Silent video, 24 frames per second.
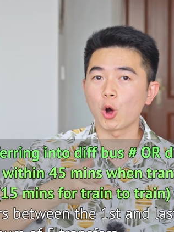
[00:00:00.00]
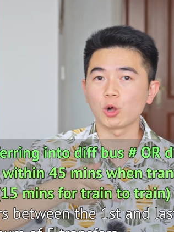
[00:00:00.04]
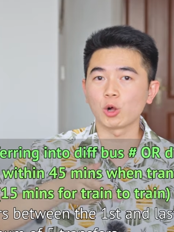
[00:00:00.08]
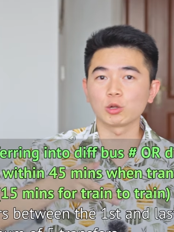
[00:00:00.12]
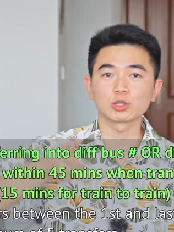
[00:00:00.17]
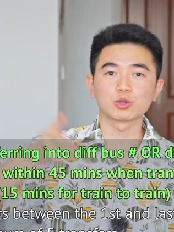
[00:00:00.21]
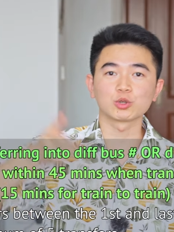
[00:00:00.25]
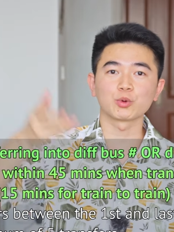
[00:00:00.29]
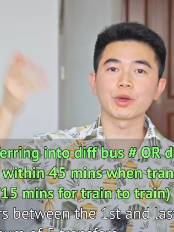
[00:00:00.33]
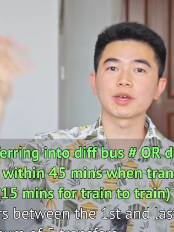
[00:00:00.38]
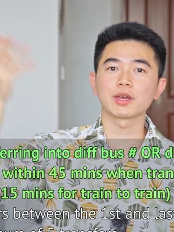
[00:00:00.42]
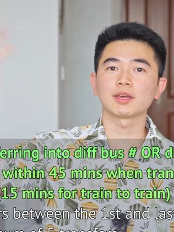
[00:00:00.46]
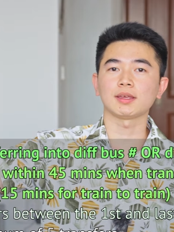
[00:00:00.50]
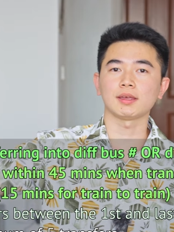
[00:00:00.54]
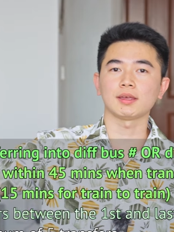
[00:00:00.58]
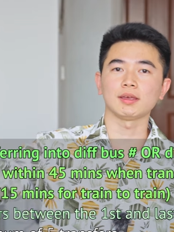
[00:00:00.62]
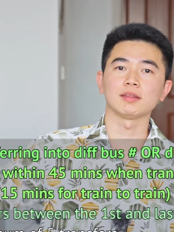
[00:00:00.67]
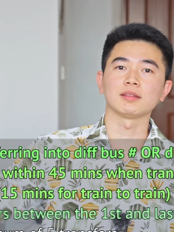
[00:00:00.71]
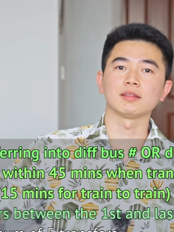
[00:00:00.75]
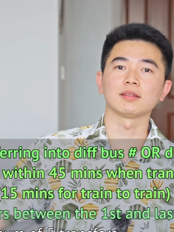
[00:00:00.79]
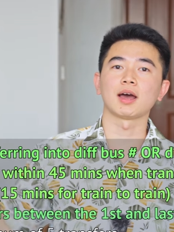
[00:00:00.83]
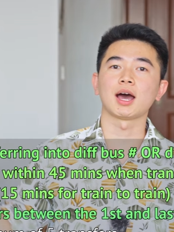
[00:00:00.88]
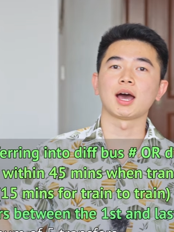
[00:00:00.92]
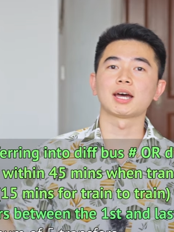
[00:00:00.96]
all the way
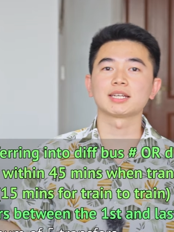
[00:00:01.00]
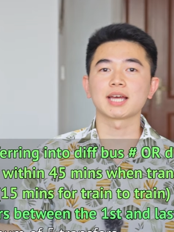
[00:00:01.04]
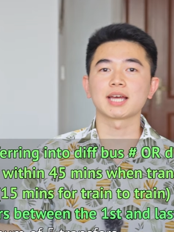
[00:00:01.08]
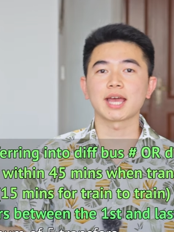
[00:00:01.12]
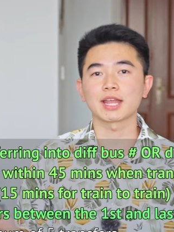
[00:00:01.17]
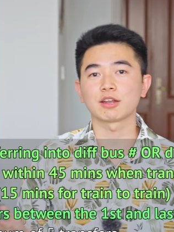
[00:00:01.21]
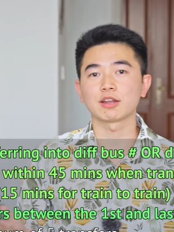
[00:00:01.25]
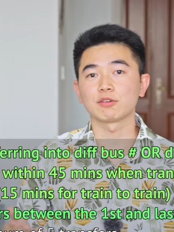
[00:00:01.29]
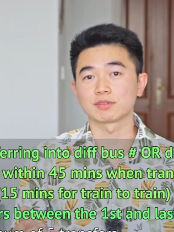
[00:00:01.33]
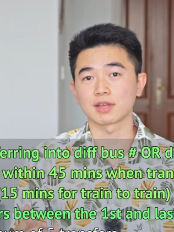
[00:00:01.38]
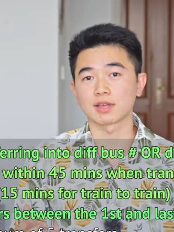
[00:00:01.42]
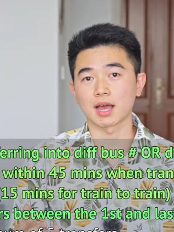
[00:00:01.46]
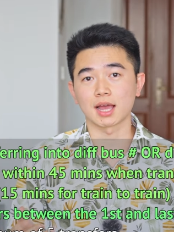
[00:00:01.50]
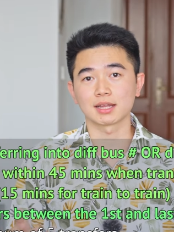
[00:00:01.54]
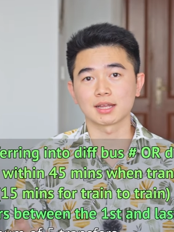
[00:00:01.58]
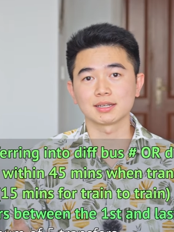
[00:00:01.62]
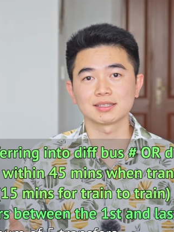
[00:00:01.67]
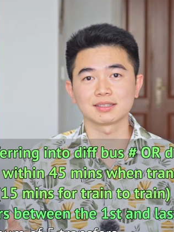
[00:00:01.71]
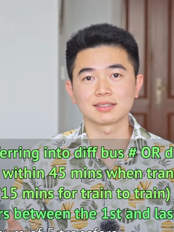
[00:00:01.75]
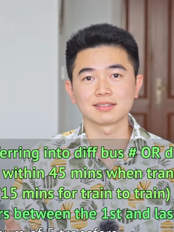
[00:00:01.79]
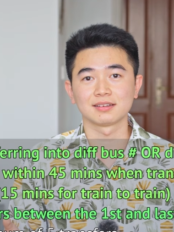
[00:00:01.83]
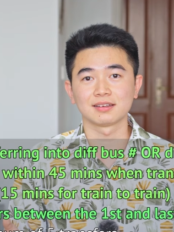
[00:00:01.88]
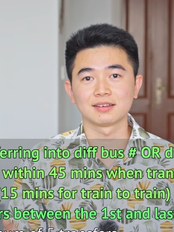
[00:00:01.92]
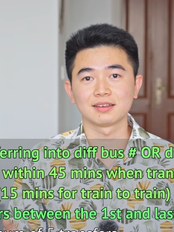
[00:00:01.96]
in the other end of the
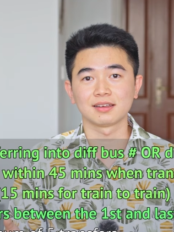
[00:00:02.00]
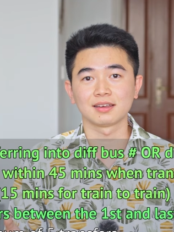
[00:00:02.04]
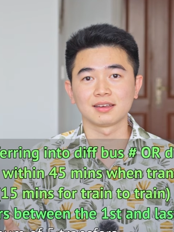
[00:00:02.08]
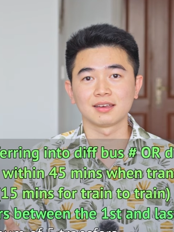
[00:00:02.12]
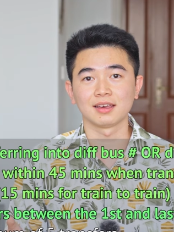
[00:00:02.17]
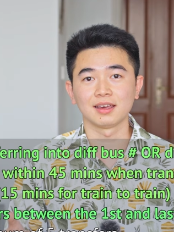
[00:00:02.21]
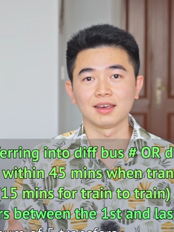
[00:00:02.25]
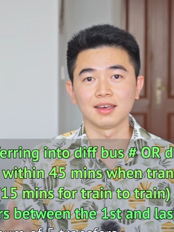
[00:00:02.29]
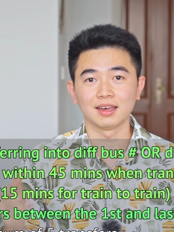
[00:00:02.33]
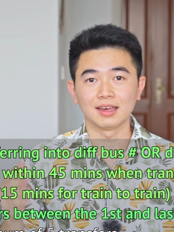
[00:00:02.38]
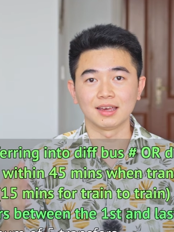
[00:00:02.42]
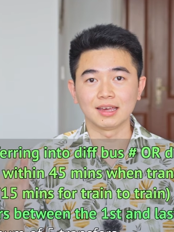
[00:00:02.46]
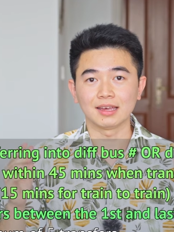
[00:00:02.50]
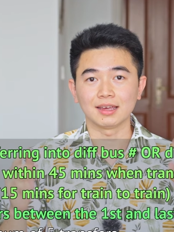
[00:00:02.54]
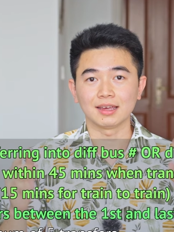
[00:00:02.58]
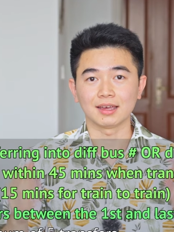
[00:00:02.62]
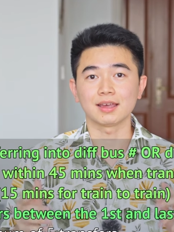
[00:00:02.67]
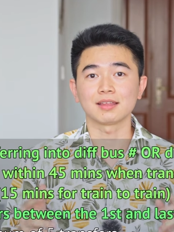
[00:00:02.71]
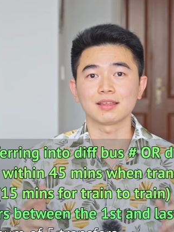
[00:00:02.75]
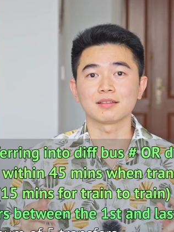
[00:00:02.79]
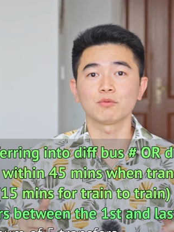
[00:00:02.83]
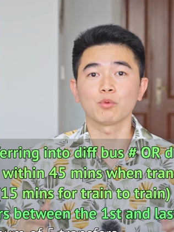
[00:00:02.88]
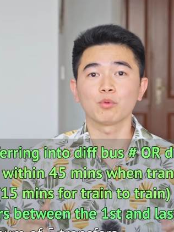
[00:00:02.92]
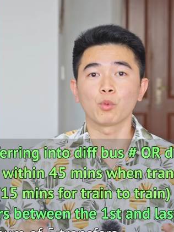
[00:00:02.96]
island,
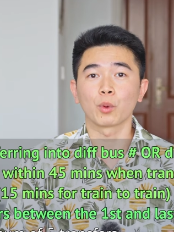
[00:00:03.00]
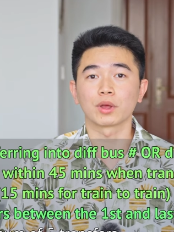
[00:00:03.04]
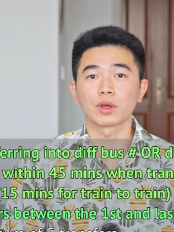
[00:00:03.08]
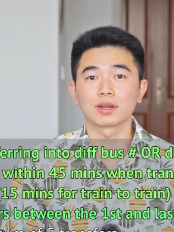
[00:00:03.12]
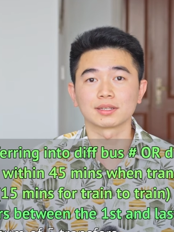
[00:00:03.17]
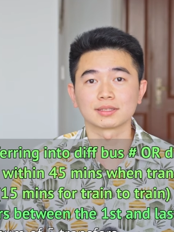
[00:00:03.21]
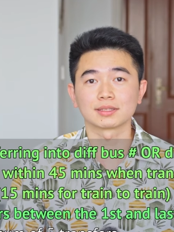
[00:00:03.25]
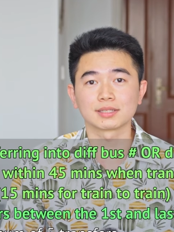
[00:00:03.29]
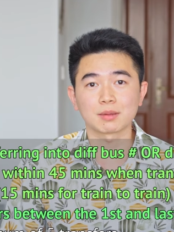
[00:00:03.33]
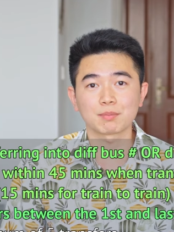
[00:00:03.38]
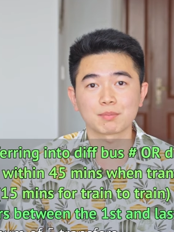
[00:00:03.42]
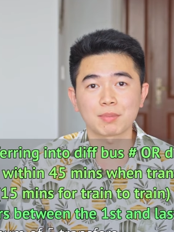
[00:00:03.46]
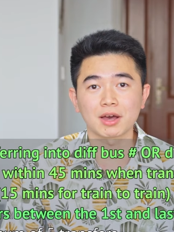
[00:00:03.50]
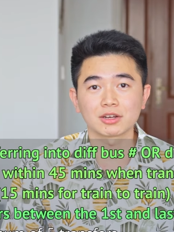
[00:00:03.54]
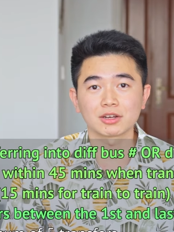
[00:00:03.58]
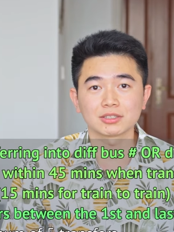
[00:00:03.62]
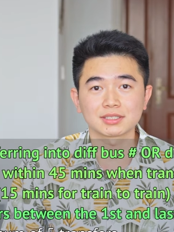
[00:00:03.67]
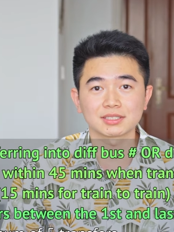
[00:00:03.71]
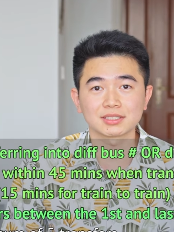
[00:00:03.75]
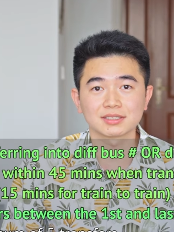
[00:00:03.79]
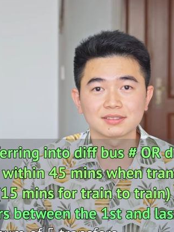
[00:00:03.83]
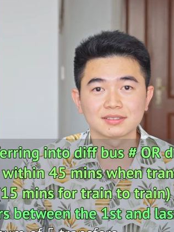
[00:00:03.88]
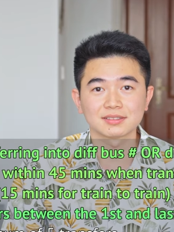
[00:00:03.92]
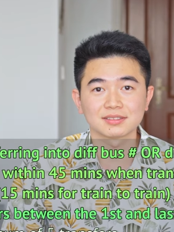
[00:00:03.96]
and when I tap
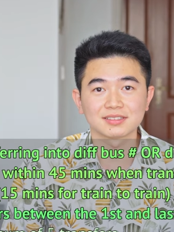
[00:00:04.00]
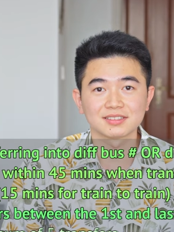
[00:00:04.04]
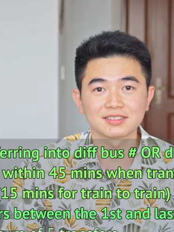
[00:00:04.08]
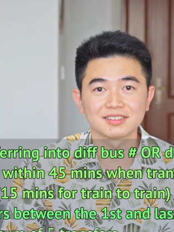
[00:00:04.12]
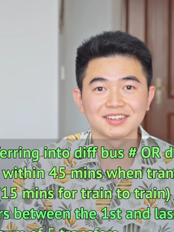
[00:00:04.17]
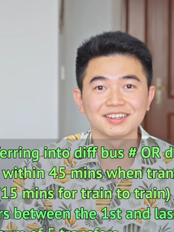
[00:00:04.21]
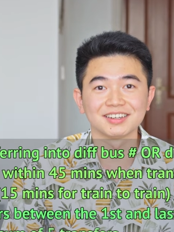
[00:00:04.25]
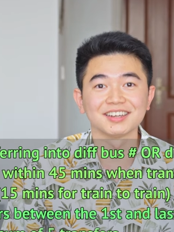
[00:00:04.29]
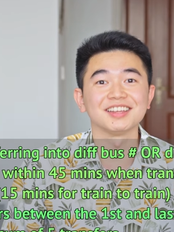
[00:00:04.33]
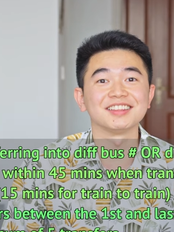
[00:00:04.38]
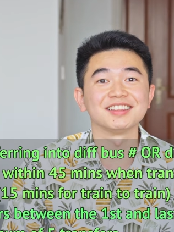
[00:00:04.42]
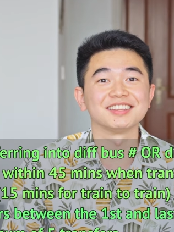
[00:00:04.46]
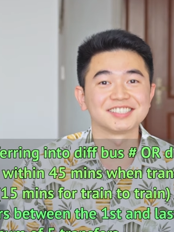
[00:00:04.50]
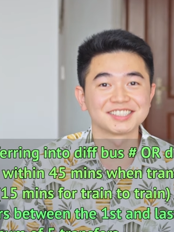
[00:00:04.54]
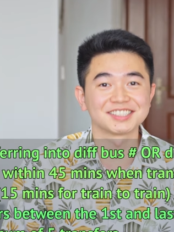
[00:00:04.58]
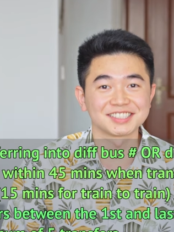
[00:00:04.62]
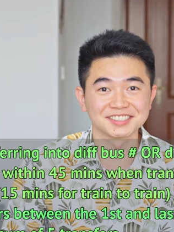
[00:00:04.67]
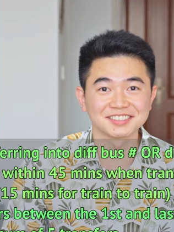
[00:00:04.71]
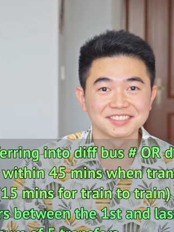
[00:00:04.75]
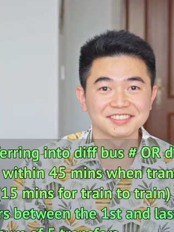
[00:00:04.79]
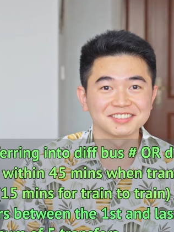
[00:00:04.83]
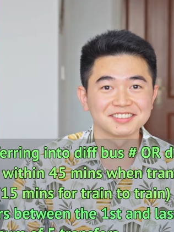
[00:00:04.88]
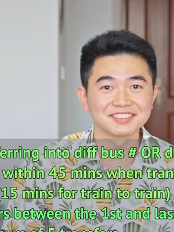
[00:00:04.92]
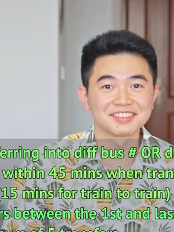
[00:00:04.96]
out, it's
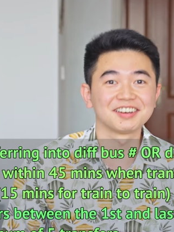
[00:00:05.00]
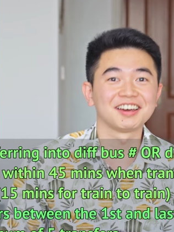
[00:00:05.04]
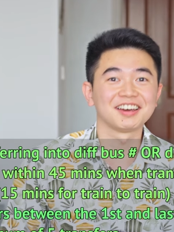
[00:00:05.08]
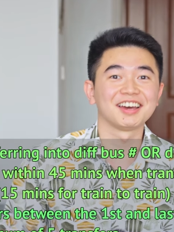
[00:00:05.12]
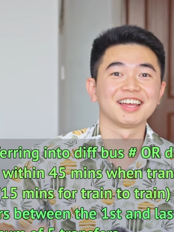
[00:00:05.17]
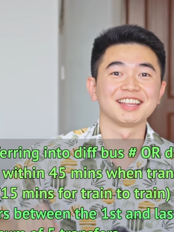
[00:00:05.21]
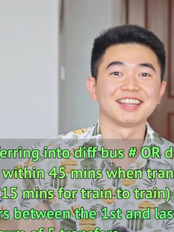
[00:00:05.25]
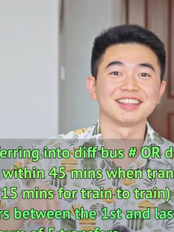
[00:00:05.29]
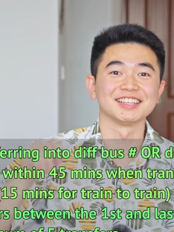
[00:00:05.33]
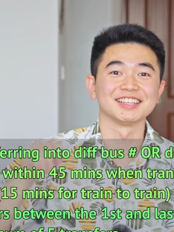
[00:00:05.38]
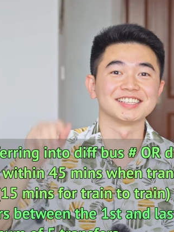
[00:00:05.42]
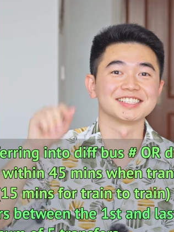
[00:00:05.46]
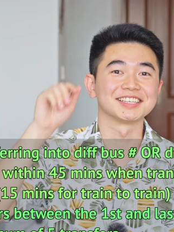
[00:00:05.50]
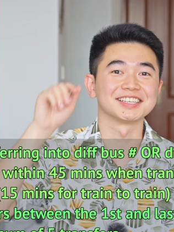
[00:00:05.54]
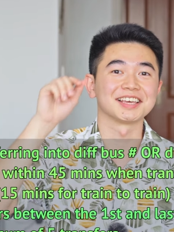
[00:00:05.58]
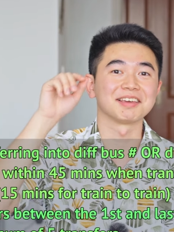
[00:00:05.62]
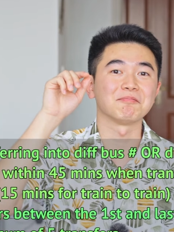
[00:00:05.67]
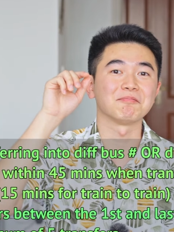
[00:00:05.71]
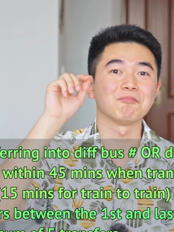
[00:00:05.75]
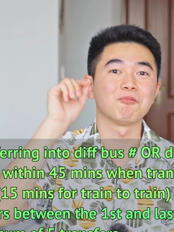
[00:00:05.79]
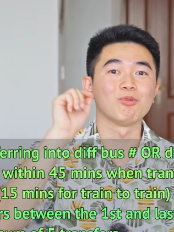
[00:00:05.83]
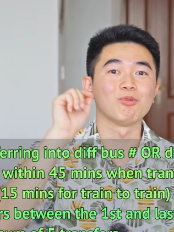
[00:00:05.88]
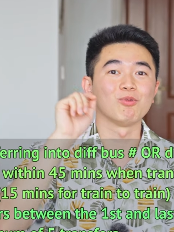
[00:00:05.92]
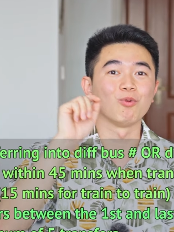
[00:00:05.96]
still the
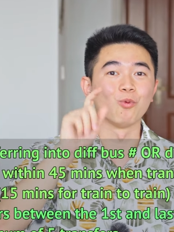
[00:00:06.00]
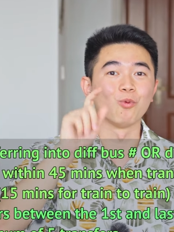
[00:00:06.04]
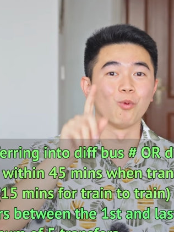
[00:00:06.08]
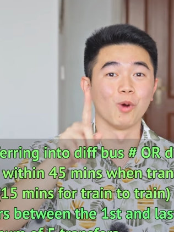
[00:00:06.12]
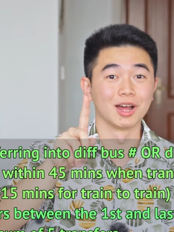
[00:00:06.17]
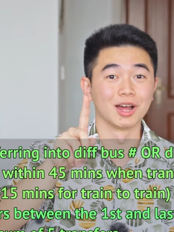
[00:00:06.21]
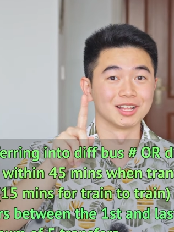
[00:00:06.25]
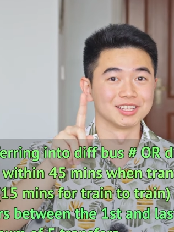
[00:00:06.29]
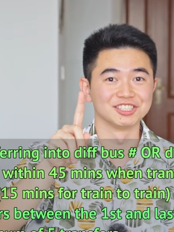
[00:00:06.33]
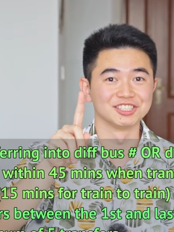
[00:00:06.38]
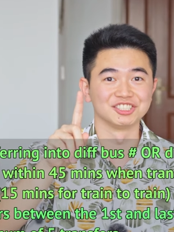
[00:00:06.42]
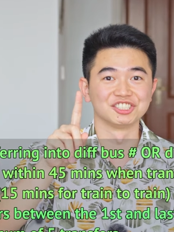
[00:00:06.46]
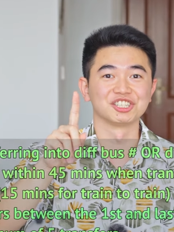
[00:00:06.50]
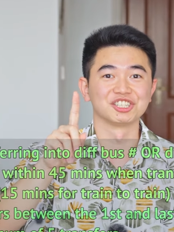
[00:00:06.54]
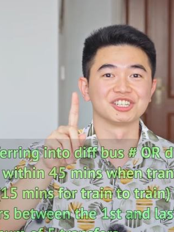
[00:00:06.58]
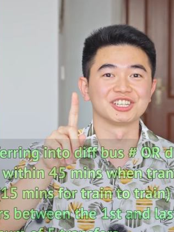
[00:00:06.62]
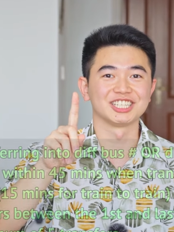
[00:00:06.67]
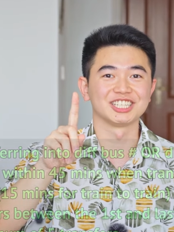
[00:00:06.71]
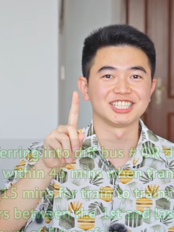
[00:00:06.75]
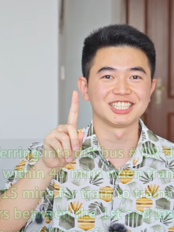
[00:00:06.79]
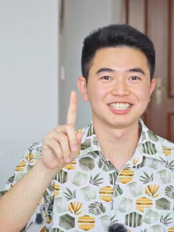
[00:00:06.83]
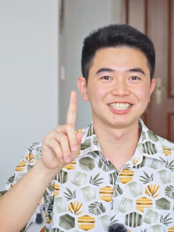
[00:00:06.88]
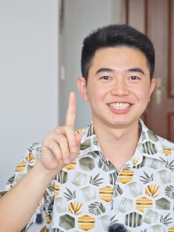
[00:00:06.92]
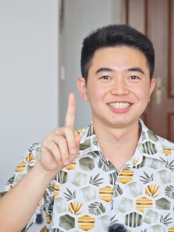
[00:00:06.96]
same one
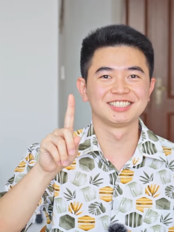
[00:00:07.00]
journey.